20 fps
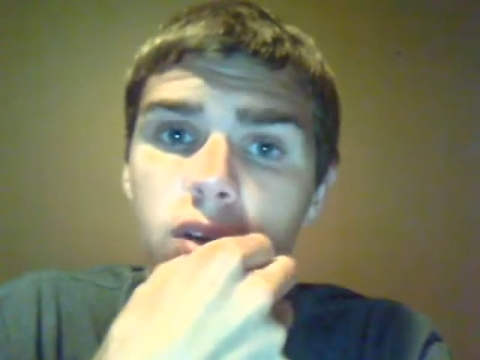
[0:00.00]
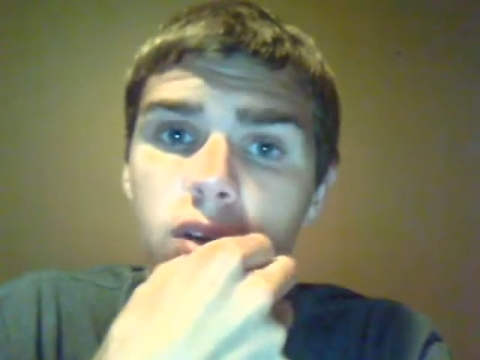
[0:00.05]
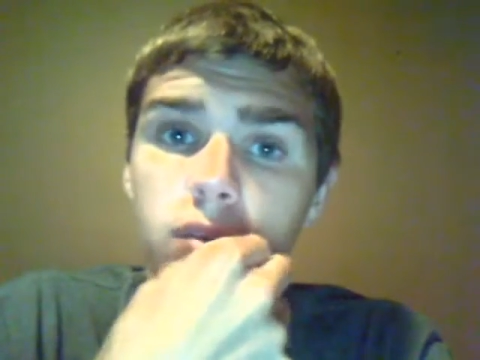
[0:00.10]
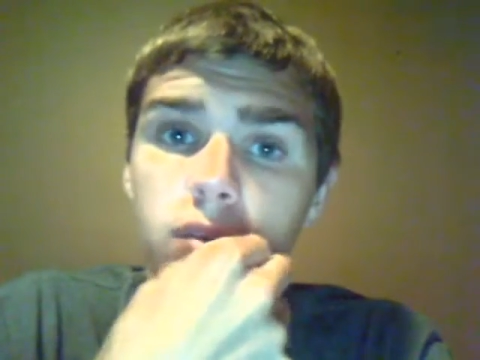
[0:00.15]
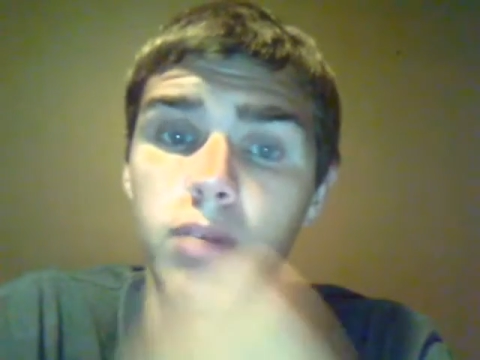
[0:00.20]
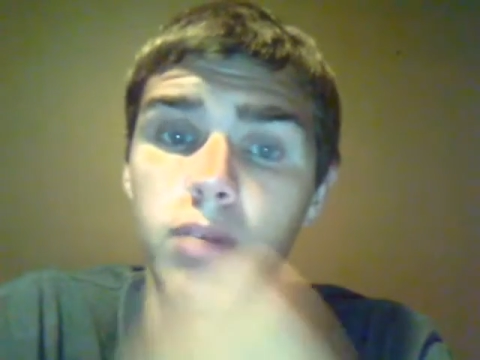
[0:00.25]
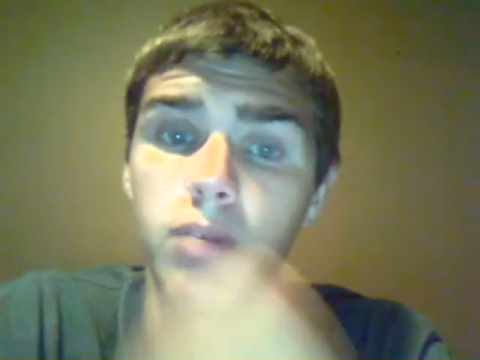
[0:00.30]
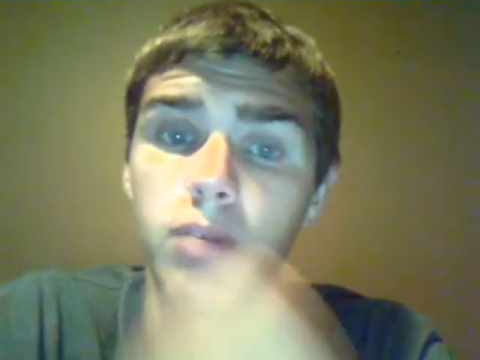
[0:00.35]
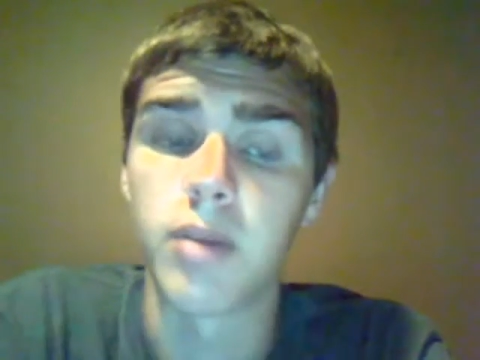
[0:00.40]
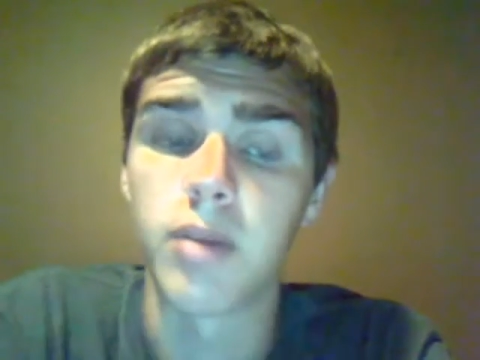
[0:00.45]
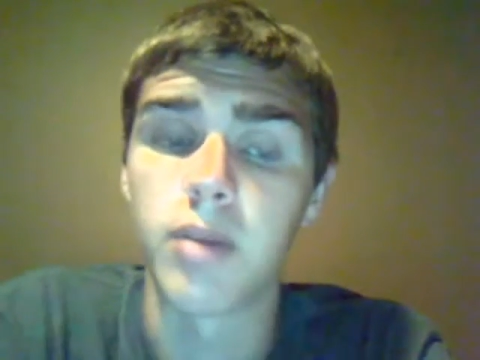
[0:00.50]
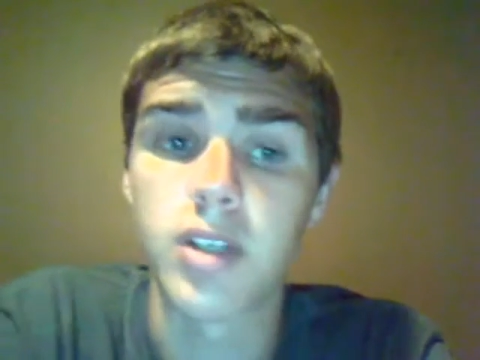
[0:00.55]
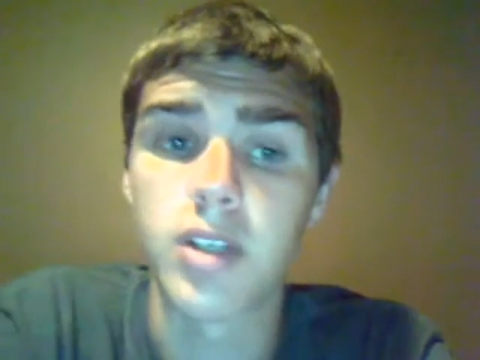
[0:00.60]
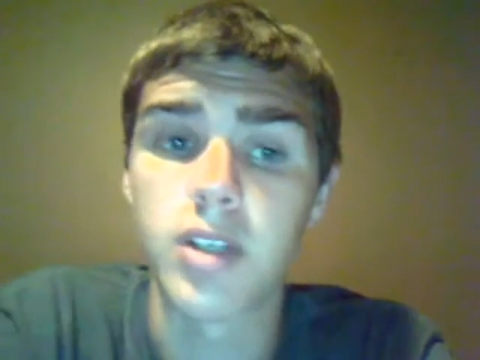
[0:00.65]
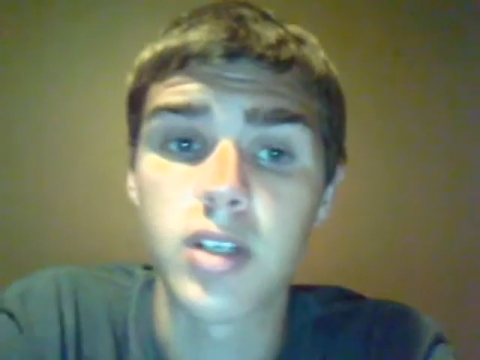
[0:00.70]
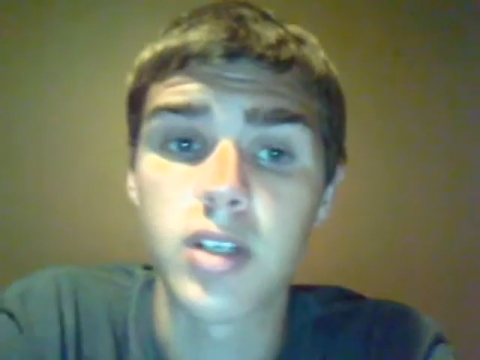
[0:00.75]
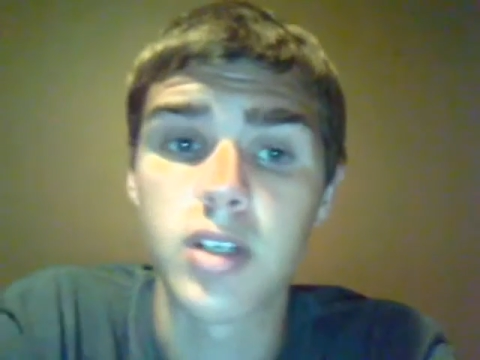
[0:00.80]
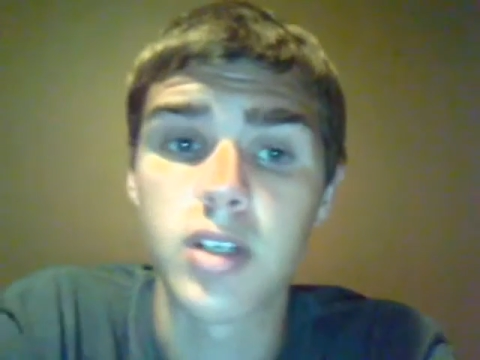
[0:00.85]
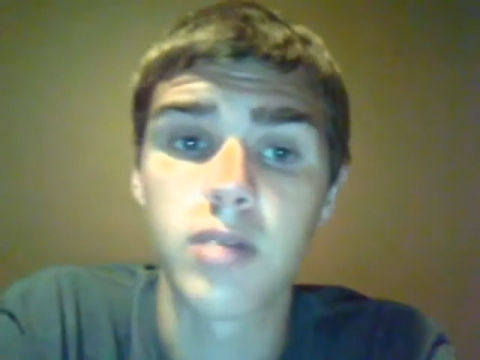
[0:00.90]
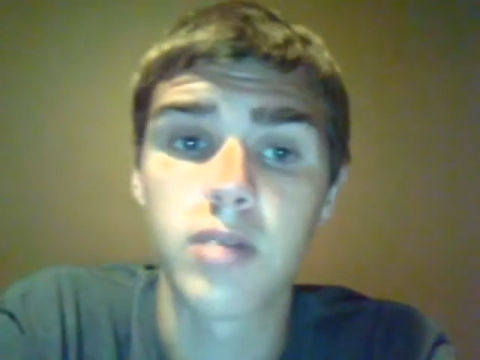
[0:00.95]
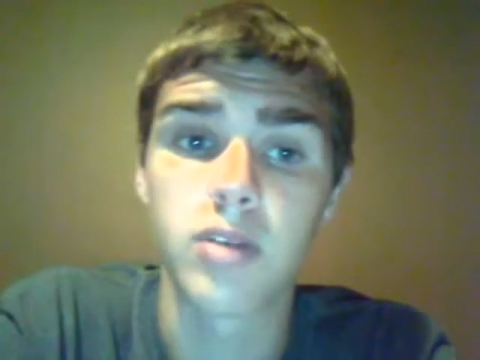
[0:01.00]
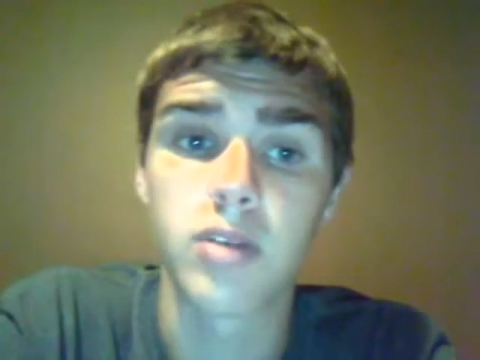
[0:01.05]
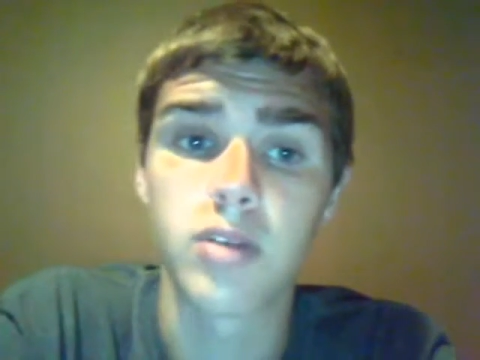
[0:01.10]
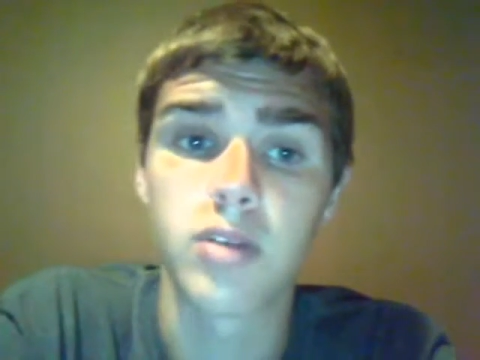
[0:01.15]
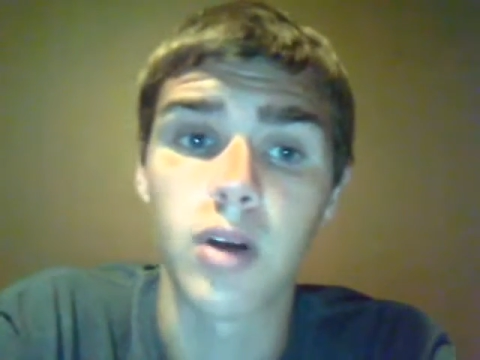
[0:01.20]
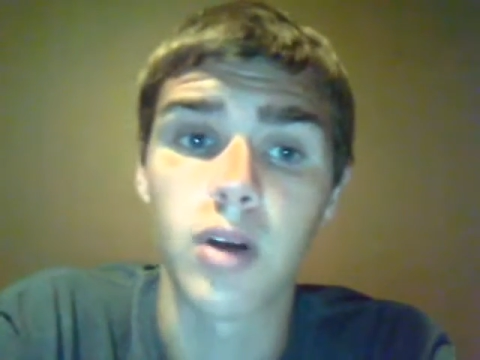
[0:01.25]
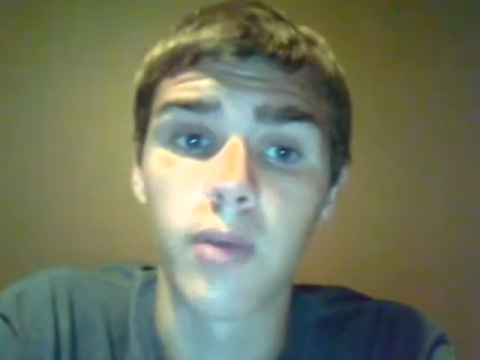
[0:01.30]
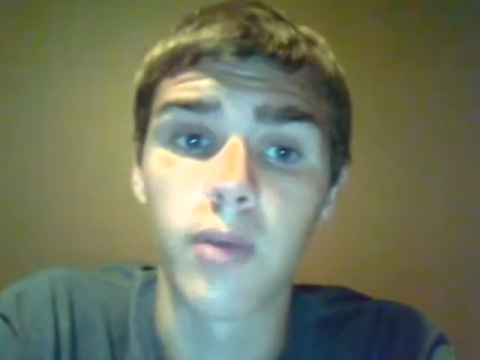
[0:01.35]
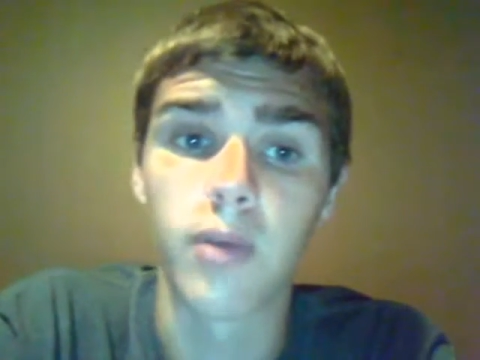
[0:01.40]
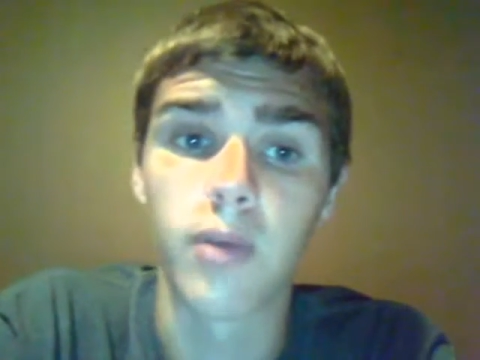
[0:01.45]
pretty much took
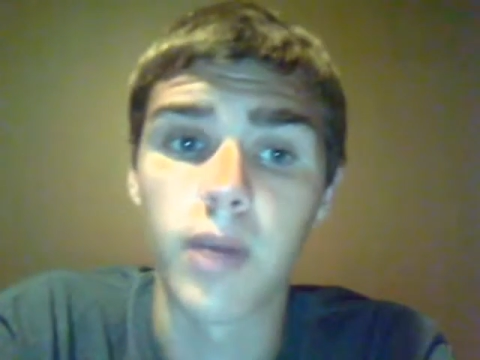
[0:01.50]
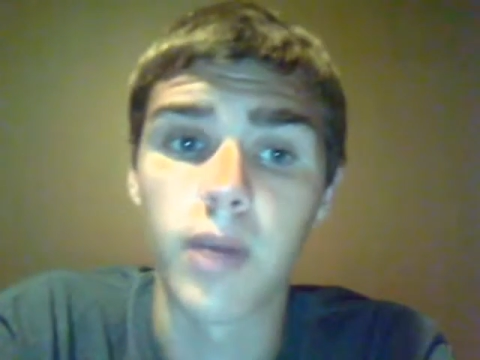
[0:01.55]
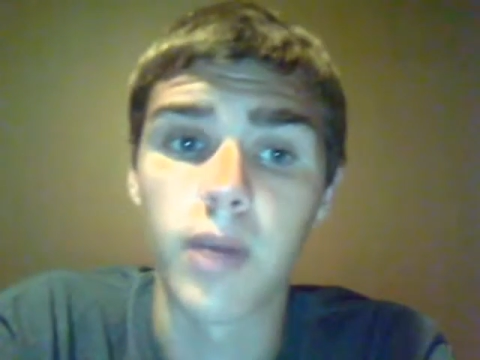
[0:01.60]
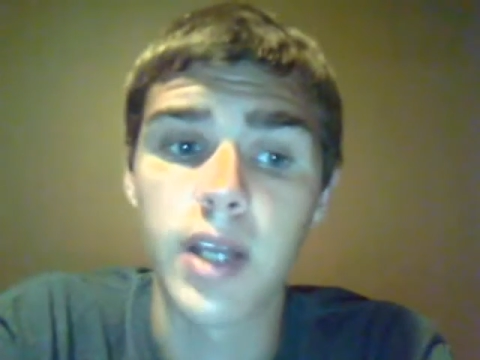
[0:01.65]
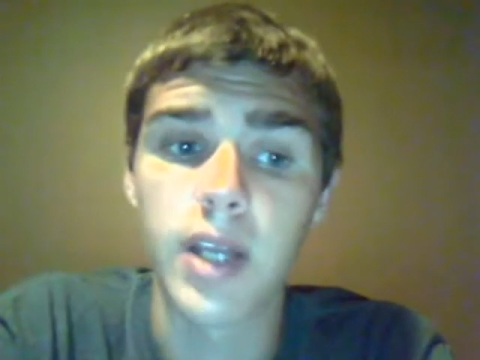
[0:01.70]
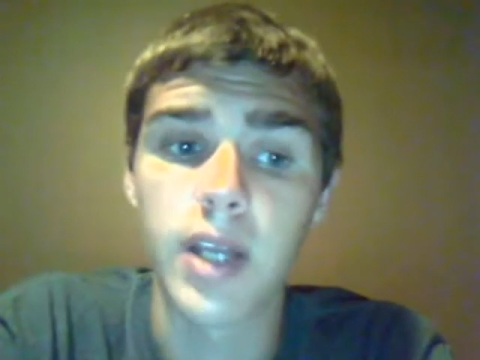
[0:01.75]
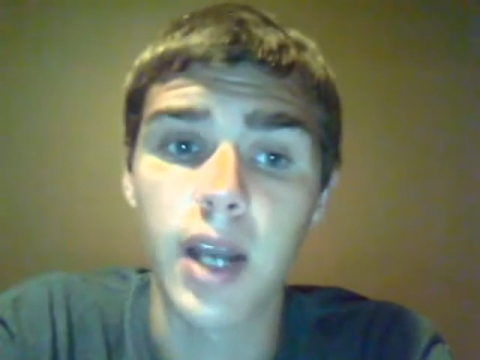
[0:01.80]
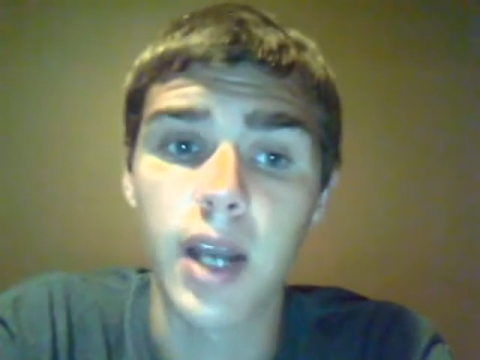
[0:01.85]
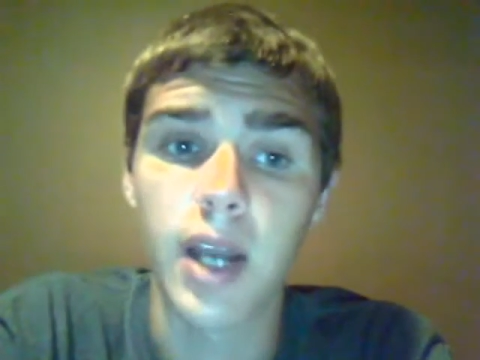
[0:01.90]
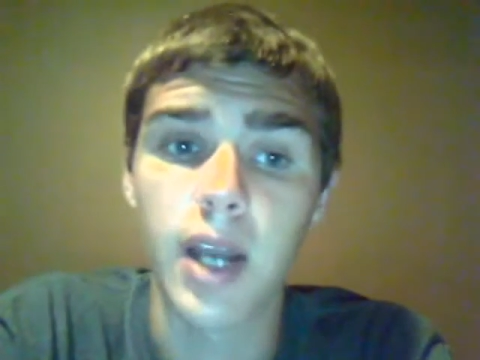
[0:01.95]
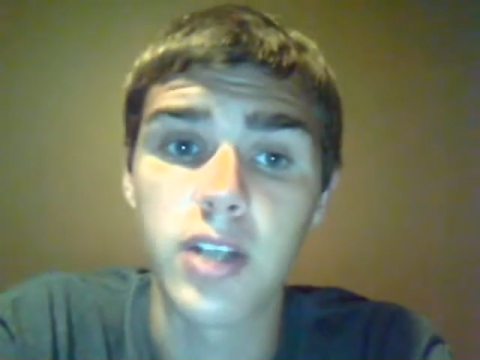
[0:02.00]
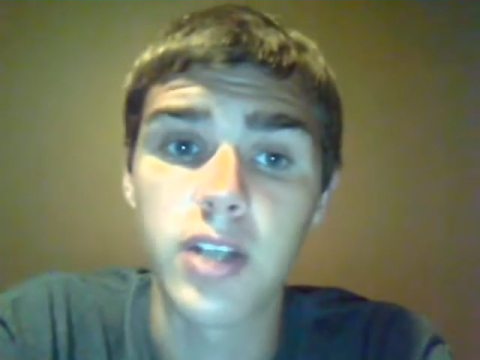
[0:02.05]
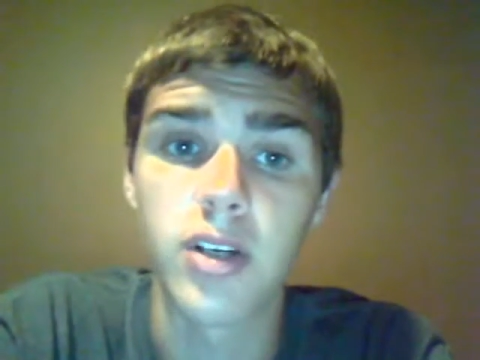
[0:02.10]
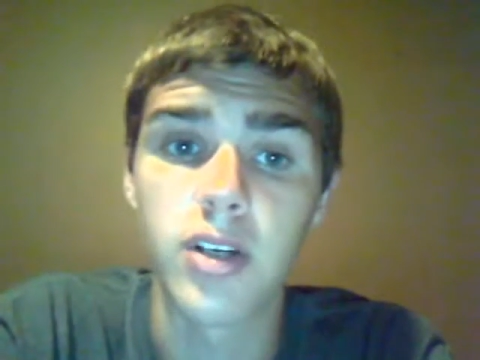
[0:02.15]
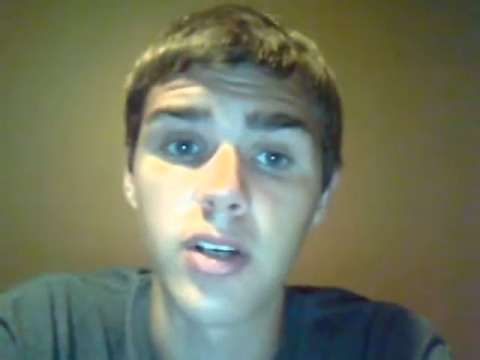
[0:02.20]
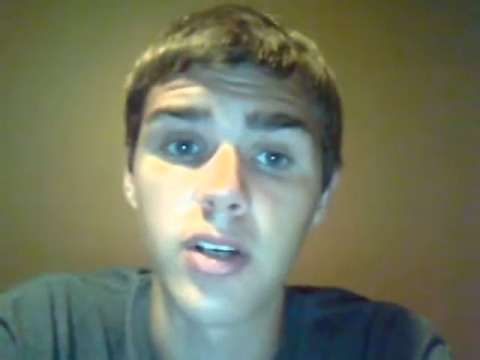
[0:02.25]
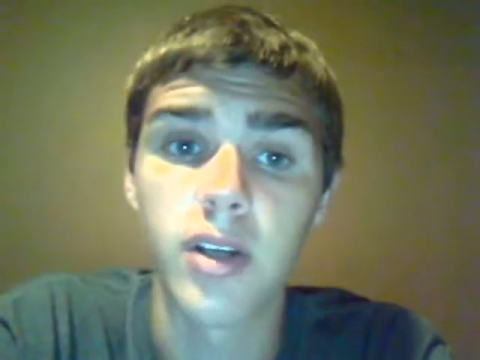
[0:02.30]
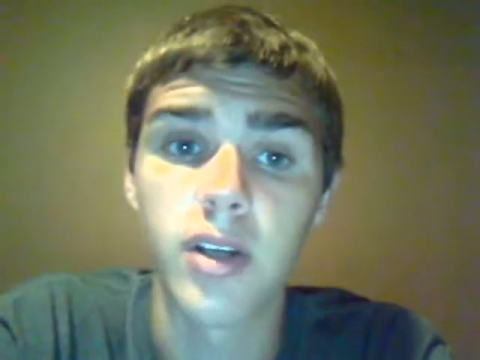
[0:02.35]
over when he got injured